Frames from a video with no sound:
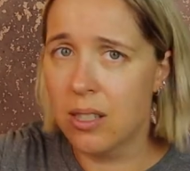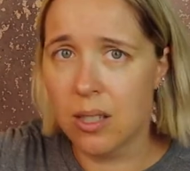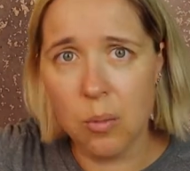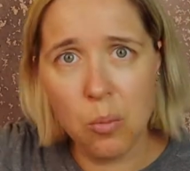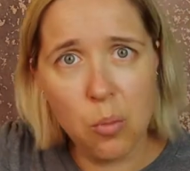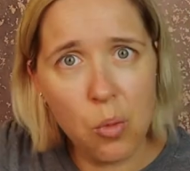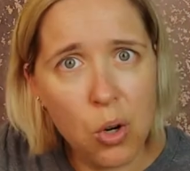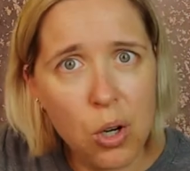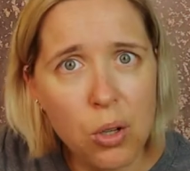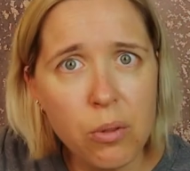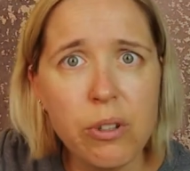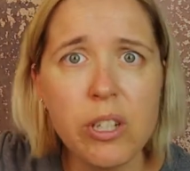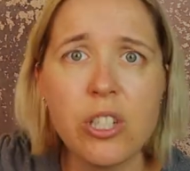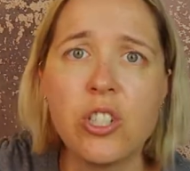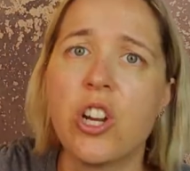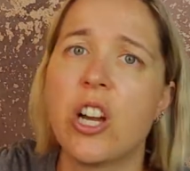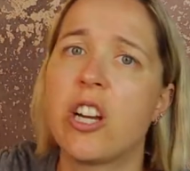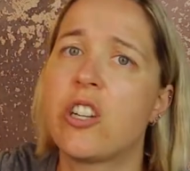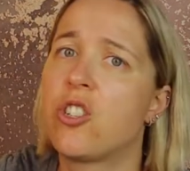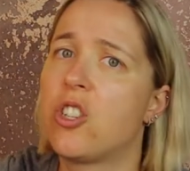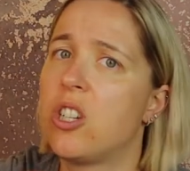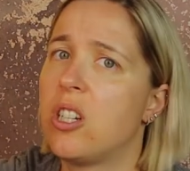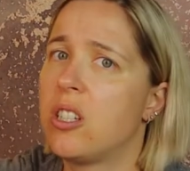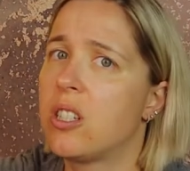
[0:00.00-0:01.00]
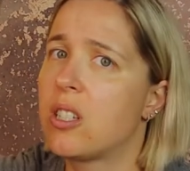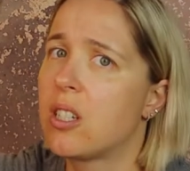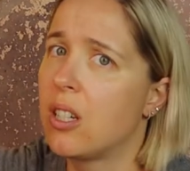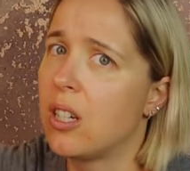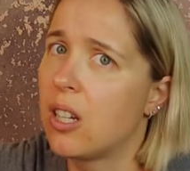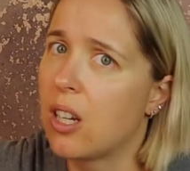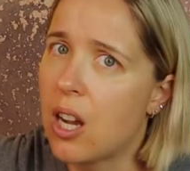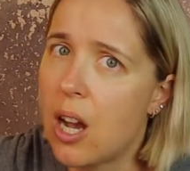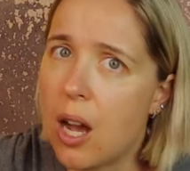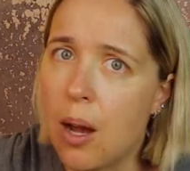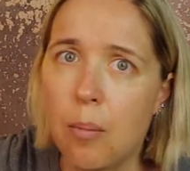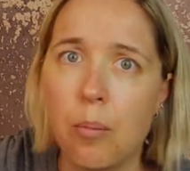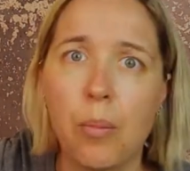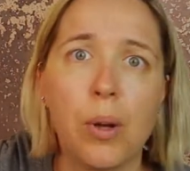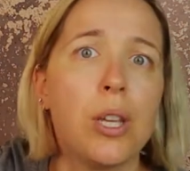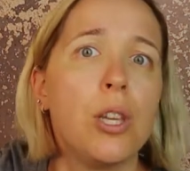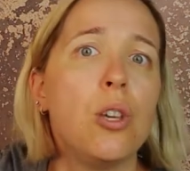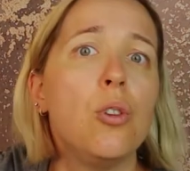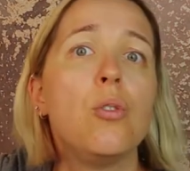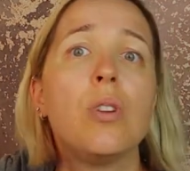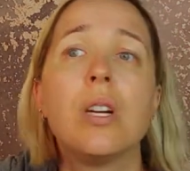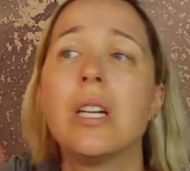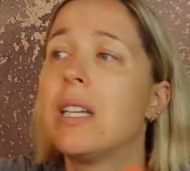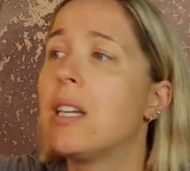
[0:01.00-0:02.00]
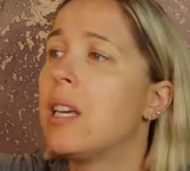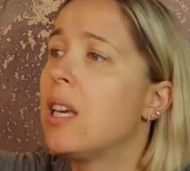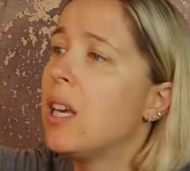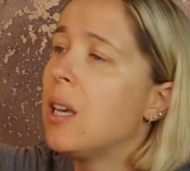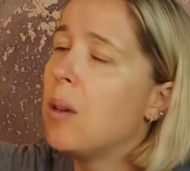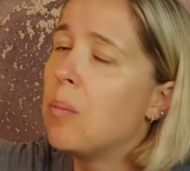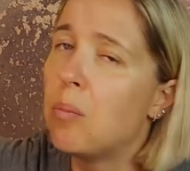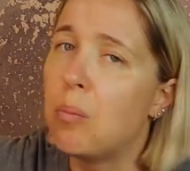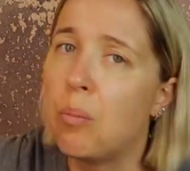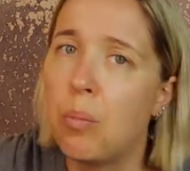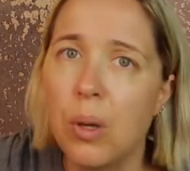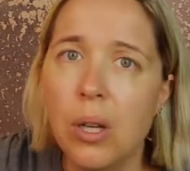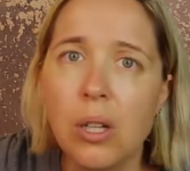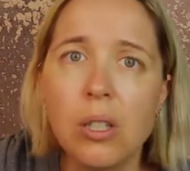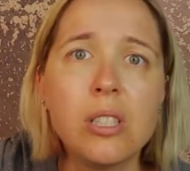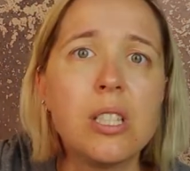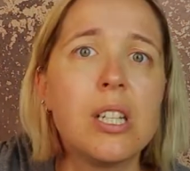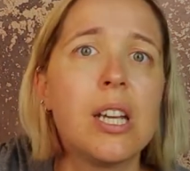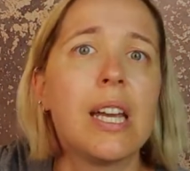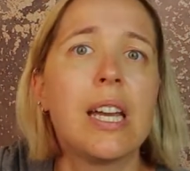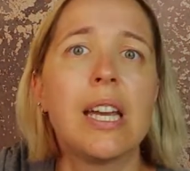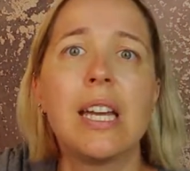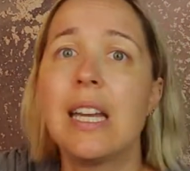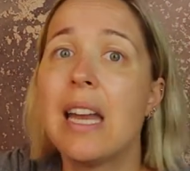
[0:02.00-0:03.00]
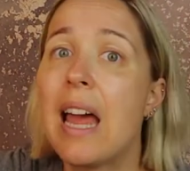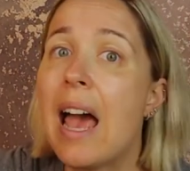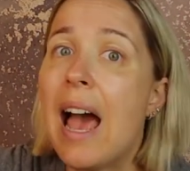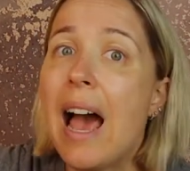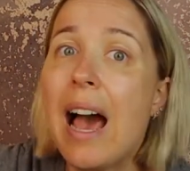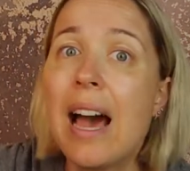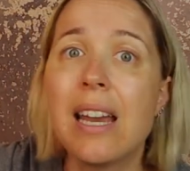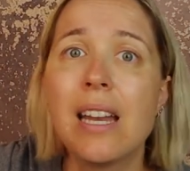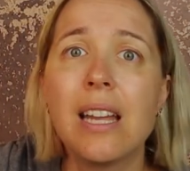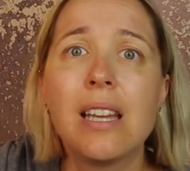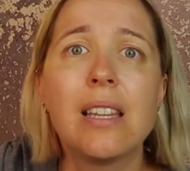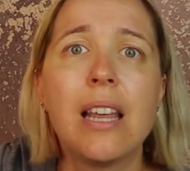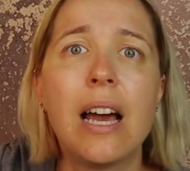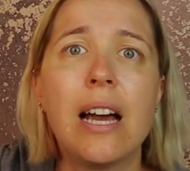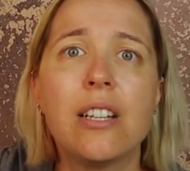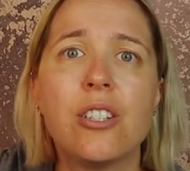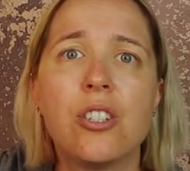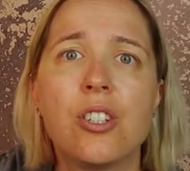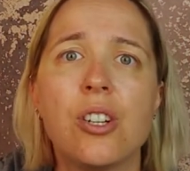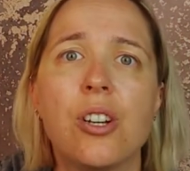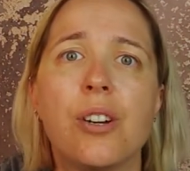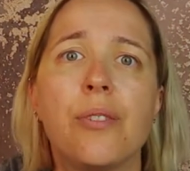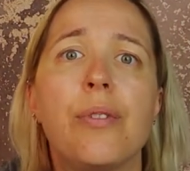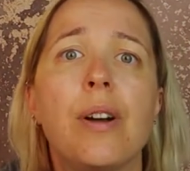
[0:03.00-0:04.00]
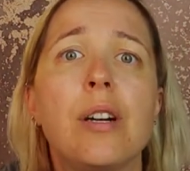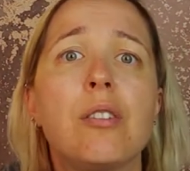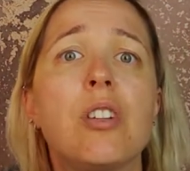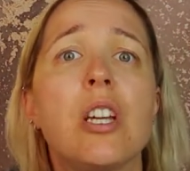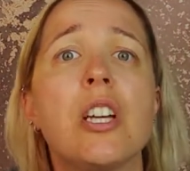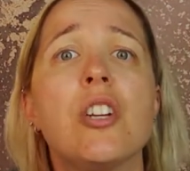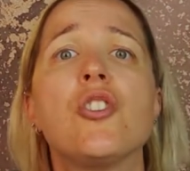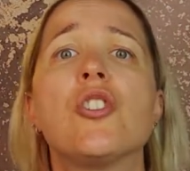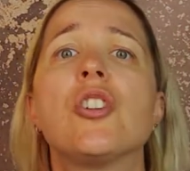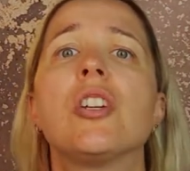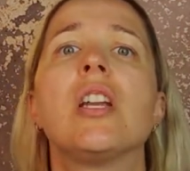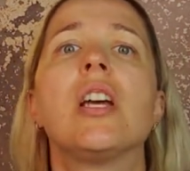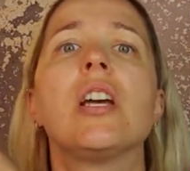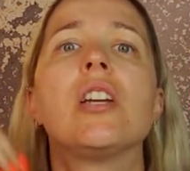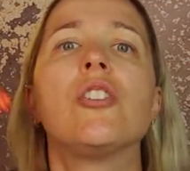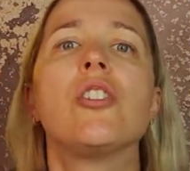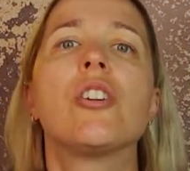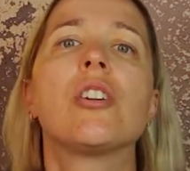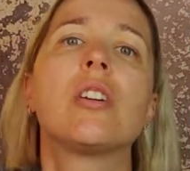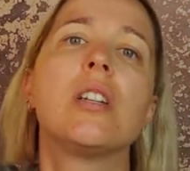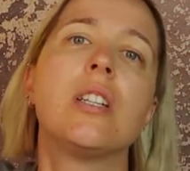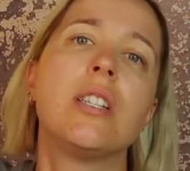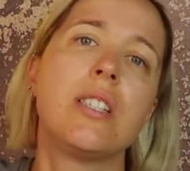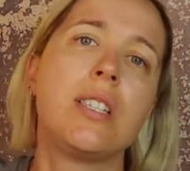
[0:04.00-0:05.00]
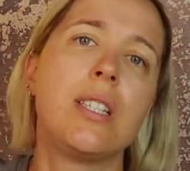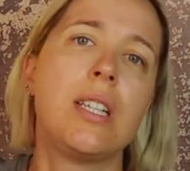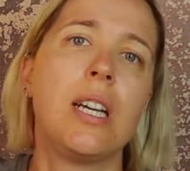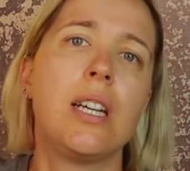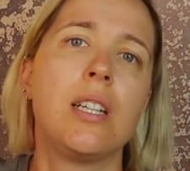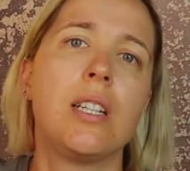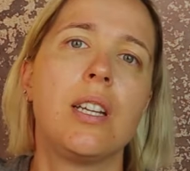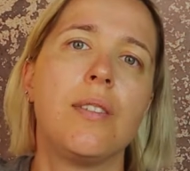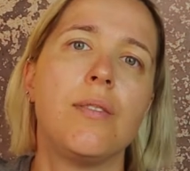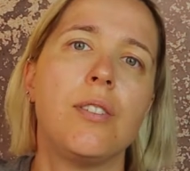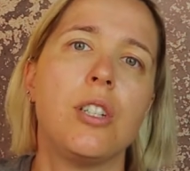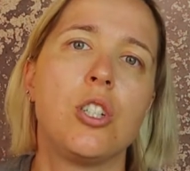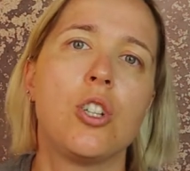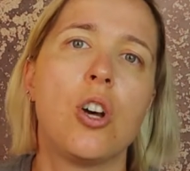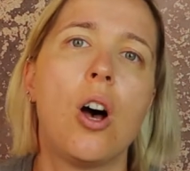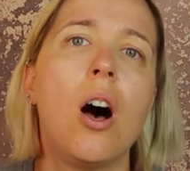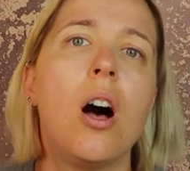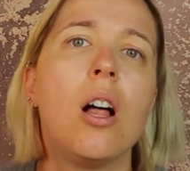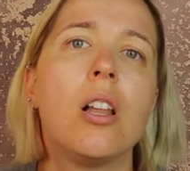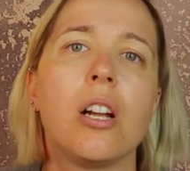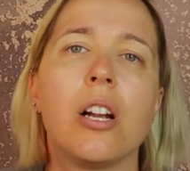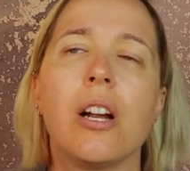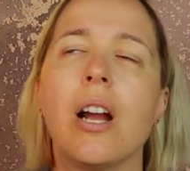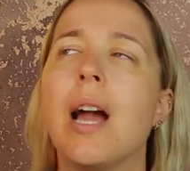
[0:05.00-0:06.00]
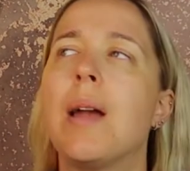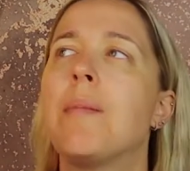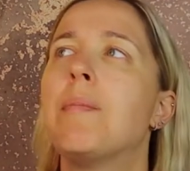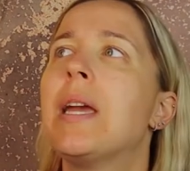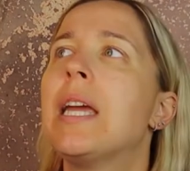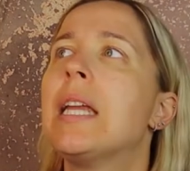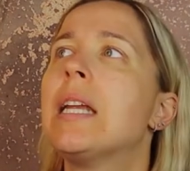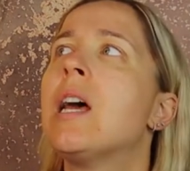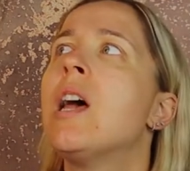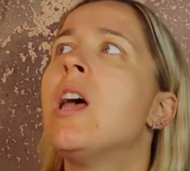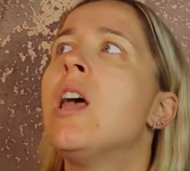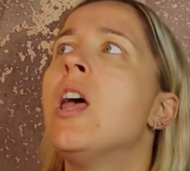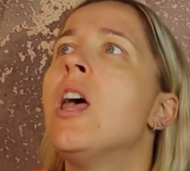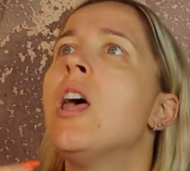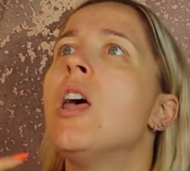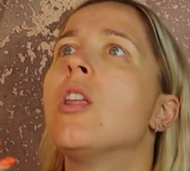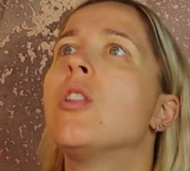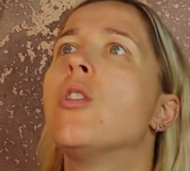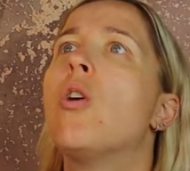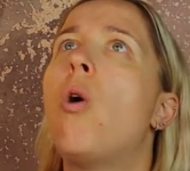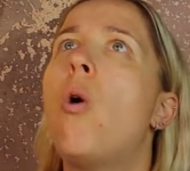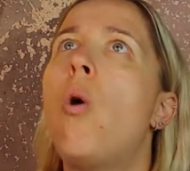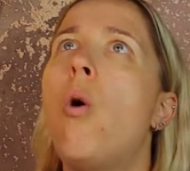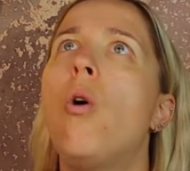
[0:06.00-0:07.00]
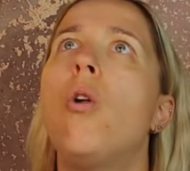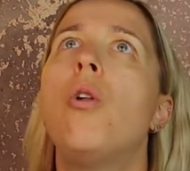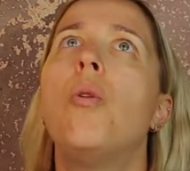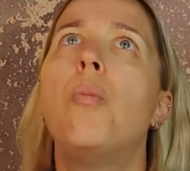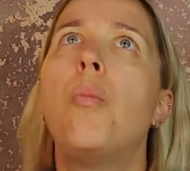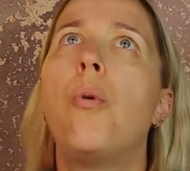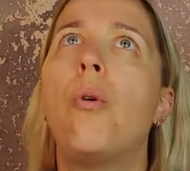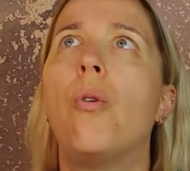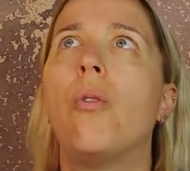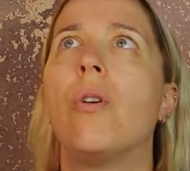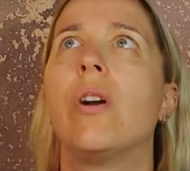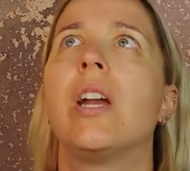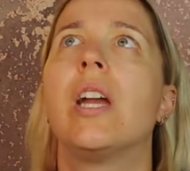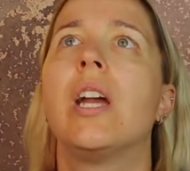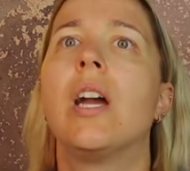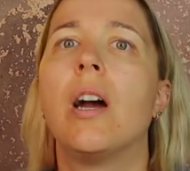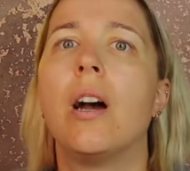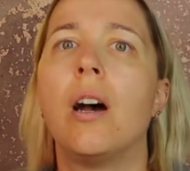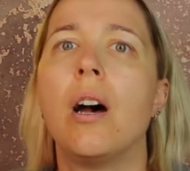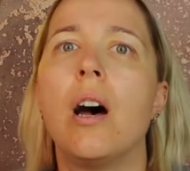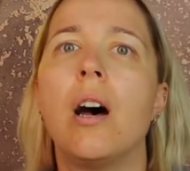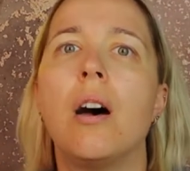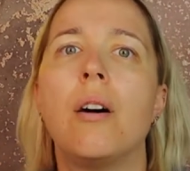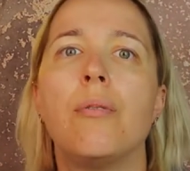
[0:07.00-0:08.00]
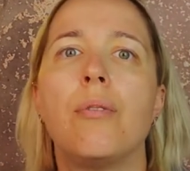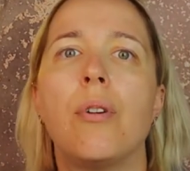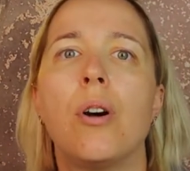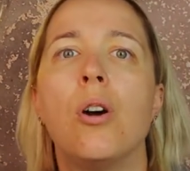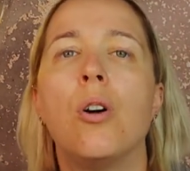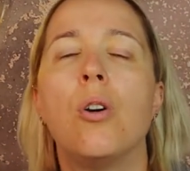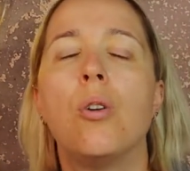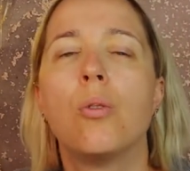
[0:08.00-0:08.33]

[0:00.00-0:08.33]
some more rejection is going to come, but you can keep building and adding that to your foundation and you're going to stand even taller. I mean, the whole point of